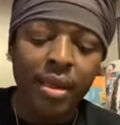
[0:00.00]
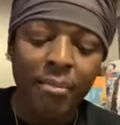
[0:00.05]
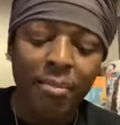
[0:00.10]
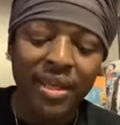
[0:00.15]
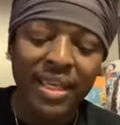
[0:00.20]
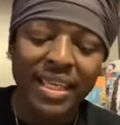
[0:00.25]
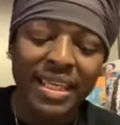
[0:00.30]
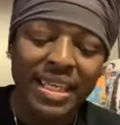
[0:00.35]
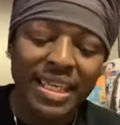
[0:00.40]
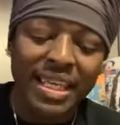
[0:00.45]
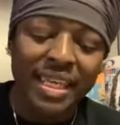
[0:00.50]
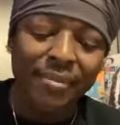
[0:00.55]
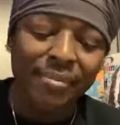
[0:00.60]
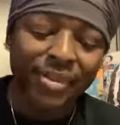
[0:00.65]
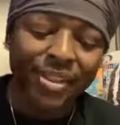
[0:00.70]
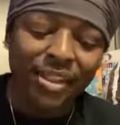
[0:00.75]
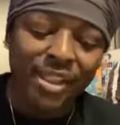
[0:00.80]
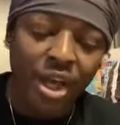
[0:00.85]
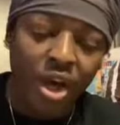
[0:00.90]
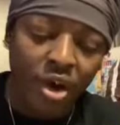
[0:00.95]
but he
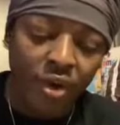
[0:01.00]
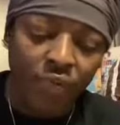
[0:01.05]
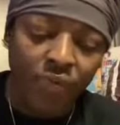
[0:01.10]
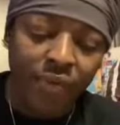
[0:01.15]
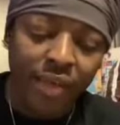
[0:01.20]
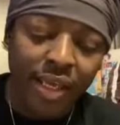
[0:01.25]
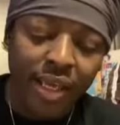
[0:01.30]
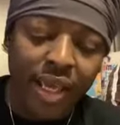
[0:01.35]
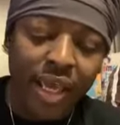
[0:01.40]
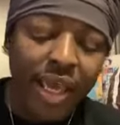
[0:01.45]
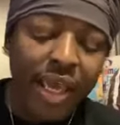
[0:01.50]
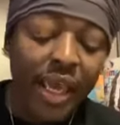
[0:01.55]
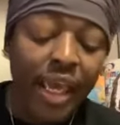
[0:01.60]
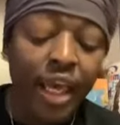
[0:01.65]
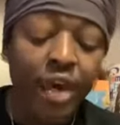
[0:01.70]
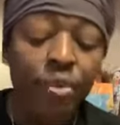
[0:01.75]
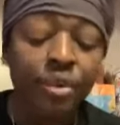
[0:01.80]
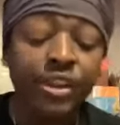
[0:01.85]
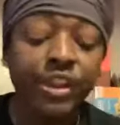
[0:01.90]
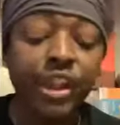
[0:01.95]
himself. And
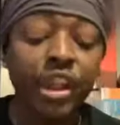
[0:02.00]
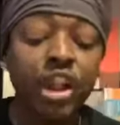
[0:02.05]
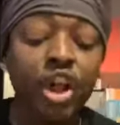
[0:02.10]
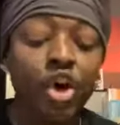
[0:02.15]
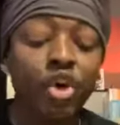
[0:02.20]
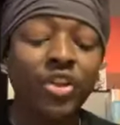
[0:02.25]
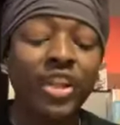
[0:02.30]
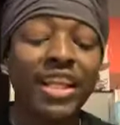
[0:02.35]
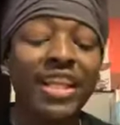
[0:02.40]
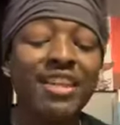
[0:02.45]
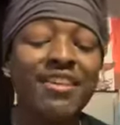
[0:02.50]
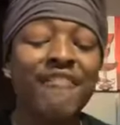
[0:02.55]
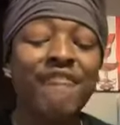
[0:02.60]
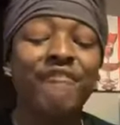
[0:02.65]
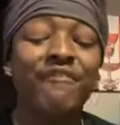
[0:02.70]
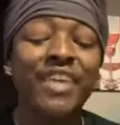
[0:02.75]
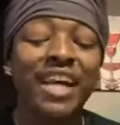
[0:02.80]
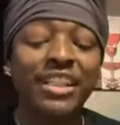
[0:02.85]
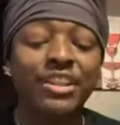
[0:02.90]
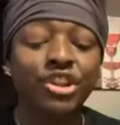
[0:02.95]
he was clothed in a
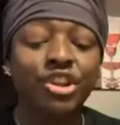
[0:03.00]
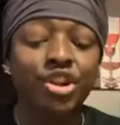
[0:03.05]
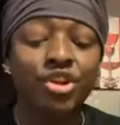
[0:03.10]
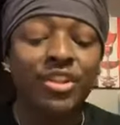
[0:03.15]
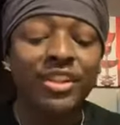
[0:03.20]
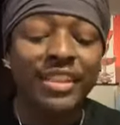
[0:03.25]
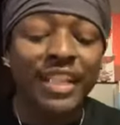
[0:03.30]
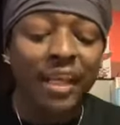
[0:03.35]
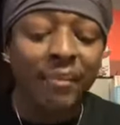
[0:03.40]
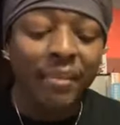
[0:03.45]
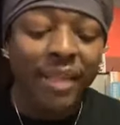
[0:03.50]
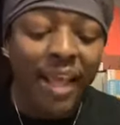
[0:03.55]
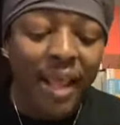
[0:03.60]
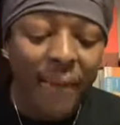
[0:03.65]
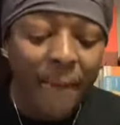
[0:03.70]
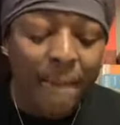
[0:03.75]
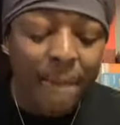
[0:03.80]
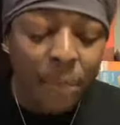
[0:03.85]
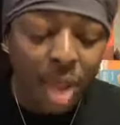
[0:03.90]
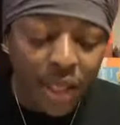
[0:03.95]
vesture dipped
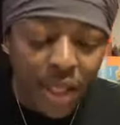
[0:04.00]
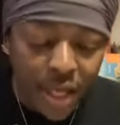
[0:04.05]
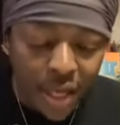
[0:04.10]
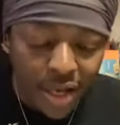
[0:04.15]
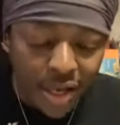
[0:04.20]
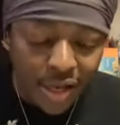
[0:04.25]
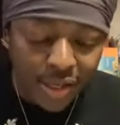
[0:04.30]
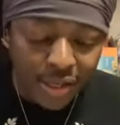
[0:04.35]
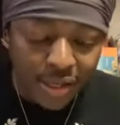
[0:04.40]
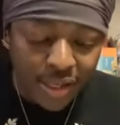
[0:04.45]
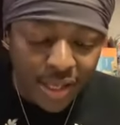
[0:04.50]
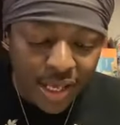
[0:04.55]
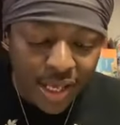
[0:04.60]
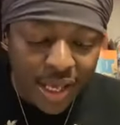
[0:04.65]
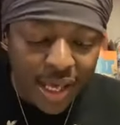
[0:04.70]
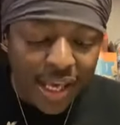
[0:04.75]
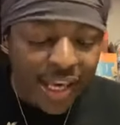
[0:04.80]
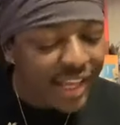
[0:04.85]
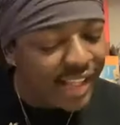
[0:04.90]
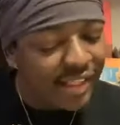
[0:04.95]
in blood.
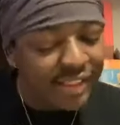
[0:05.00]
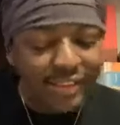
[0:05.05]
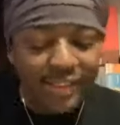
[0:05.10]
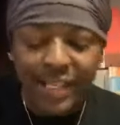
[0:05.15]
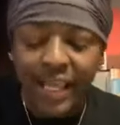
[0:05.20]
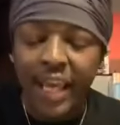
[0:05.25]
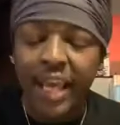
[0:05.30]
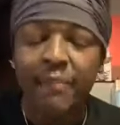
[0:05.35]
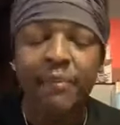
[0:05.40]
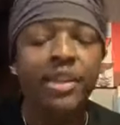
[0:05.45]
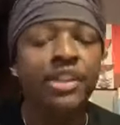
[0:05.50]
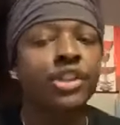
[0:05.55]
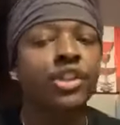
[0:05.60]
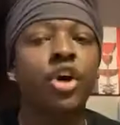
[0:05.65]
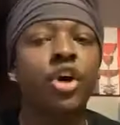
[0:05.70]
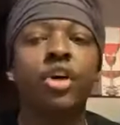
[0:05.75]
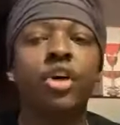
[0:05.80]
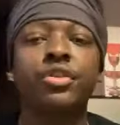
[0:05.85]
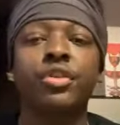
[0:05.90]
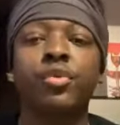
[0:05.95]
And his name is
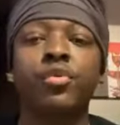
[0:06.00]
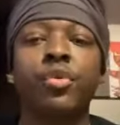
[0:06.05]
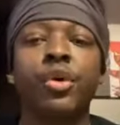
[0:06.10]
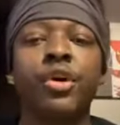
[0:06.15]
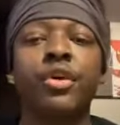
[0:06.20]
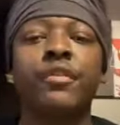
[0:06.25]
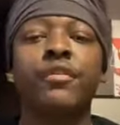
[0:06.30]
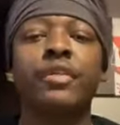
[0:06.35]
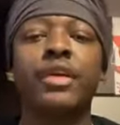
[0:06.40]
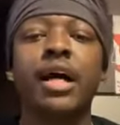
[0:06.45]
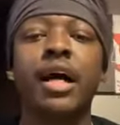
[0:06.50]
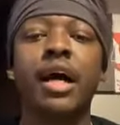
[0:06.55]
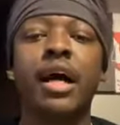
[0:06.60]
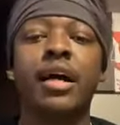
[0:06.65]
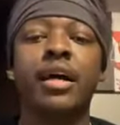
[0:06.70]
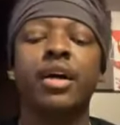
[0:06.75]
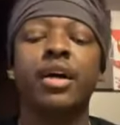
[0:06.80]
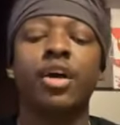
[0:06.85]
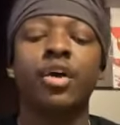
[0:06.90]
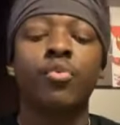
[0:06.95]
called the Word of
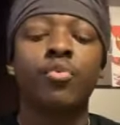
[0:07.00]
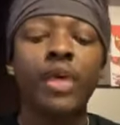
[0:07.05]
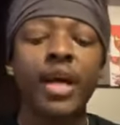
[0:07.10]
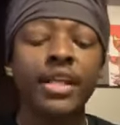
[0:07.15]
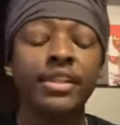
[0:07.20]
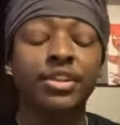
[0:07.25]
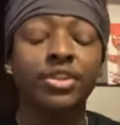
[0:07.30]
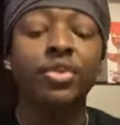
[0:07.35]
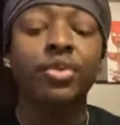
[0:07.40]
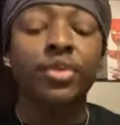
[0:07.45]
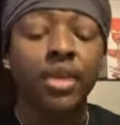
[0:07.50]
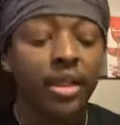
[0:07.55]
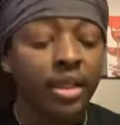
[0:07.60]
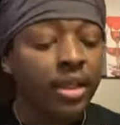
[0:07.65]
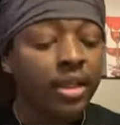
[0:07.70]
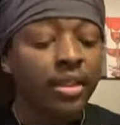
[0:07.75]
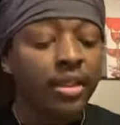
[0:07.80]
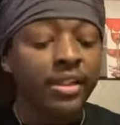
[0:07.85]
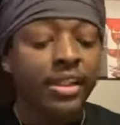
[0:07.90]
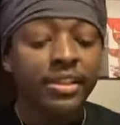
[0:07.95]
God. Right? So
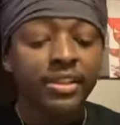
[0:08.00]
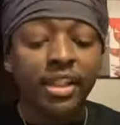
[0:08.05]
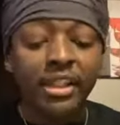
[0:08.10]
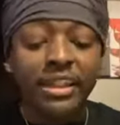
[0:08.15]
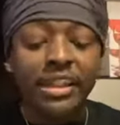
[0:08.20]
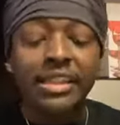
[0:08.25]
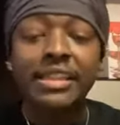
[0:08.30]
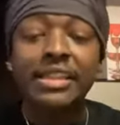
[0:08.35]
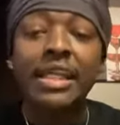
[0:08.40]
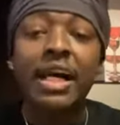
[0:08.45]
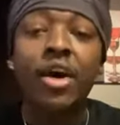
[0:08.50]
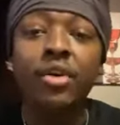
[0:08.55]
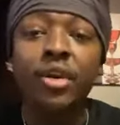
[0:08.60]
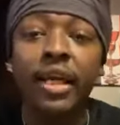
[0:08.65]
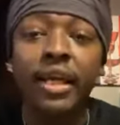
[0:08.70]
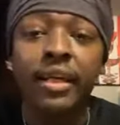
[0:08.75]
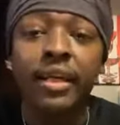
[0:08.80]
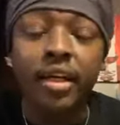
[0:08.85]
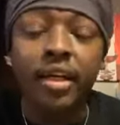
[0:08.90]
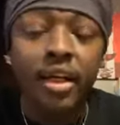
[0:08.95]
this doesn't
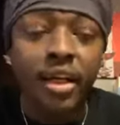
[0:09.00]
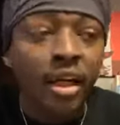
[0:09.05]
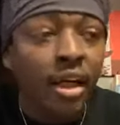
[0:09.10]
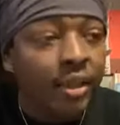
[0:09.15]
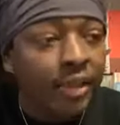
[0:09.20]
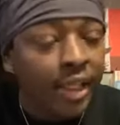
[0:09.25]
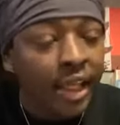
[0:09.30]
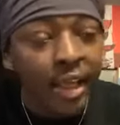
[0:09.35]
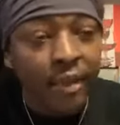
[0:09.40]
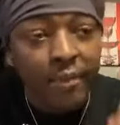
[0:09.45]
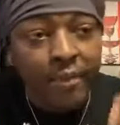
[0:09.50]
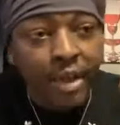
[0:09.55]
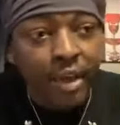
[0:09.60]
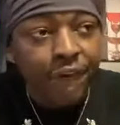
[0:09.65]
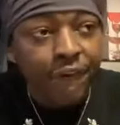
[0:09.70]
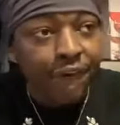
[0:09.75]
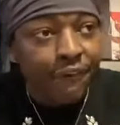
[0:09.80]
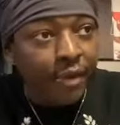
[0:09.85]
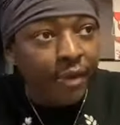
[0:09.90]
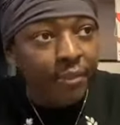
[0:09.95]
sound like uh damn
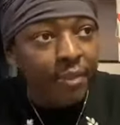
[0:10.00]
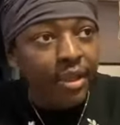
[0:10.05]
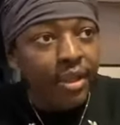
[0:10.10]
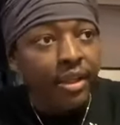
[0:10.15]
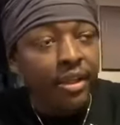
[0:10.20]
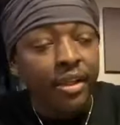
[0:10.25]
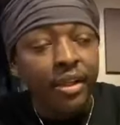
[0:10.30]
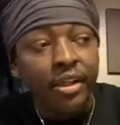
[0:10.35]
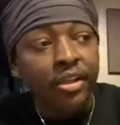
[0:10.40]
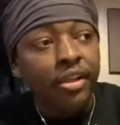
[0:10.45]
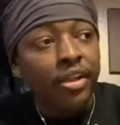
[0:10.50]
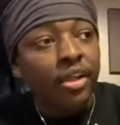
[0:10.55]
effeminate,